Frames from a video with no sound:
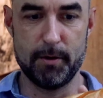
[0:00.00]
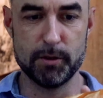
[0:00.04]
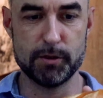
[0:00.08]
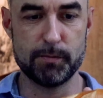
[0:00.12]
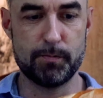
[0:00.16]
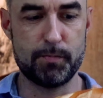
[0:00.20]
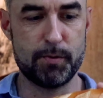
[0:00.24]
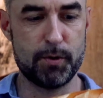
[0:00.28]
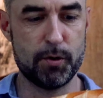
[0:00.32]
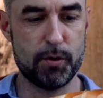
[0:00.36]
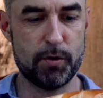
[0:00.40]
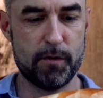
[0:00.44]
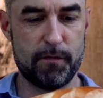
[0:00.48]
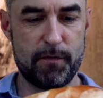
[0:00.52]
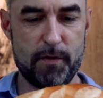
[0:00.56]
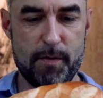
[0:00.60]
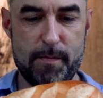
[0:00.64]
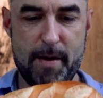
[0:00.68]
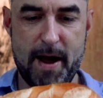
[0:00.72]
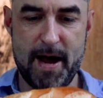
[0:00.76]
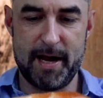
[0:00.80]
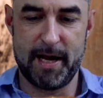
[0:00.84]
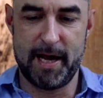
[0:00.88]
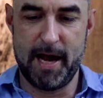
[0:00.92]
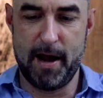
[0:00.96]
most beautiful
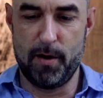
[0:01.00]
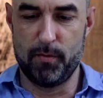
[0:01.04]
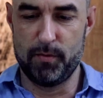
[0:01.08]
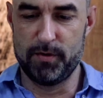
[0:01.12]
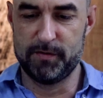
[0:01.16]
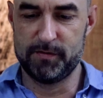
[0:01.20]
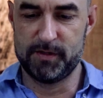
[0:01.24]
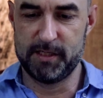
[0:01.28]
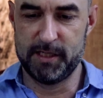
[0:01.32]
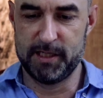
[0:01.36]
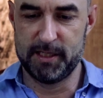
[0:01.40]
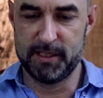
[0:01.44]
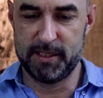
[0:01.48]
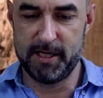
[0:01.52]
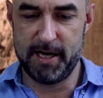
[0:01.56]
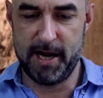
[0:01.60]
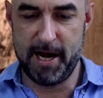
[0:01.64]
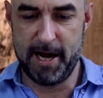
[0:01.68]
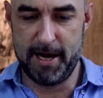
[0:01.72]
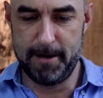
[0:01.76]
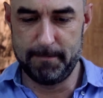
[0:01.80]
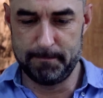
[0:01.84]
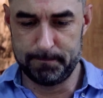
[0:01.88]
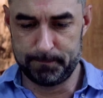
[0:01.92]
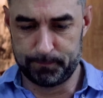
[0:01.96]
baguette we've seen
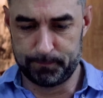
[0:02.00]
today.